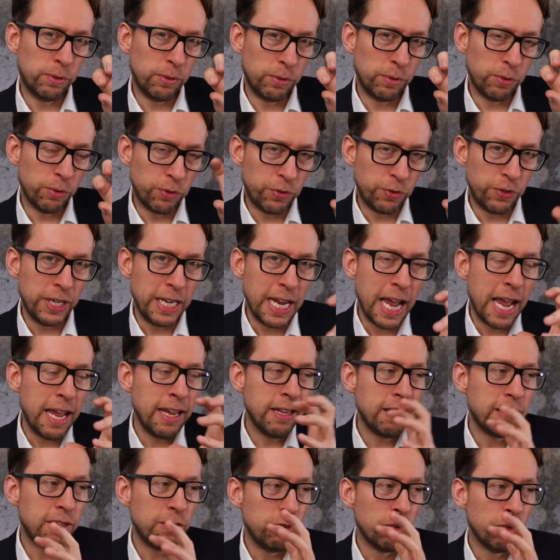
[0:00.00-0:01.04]
to
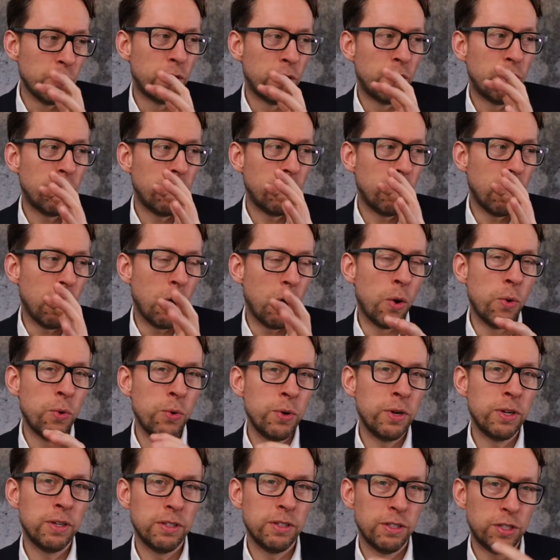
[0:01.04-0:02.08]
create your
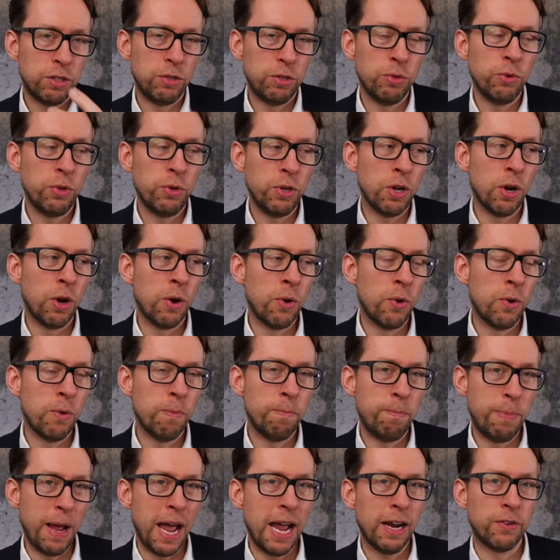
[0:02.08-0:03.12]
own studio
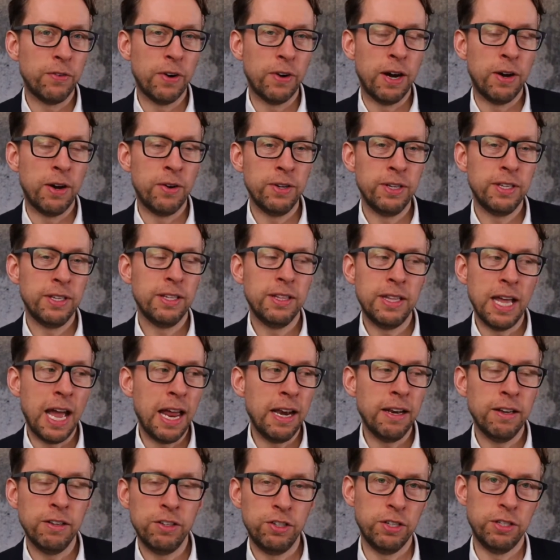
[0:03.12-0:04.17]
background,
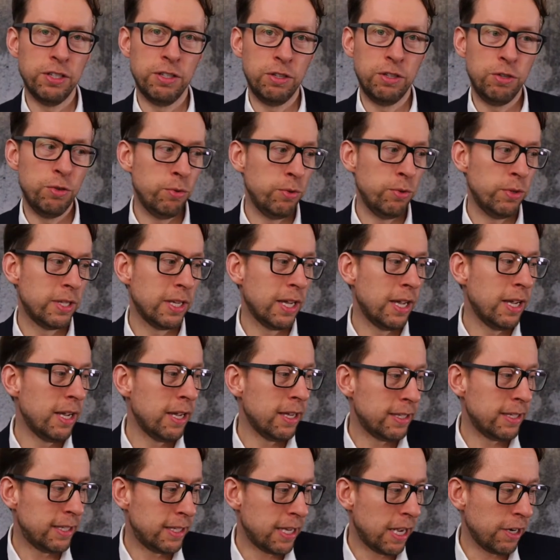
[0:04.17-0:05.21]
then just use
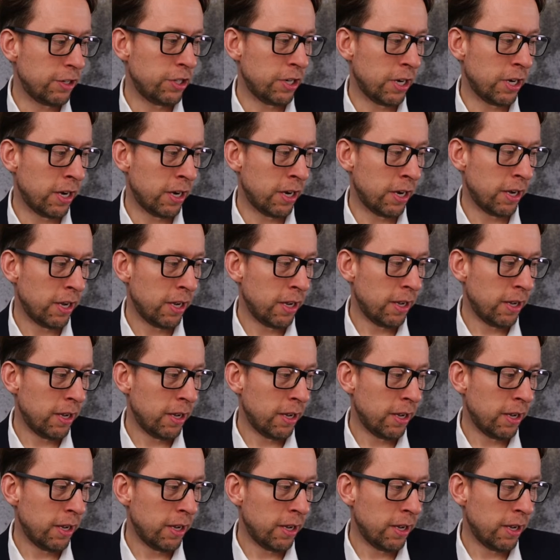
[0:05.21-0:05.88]
such a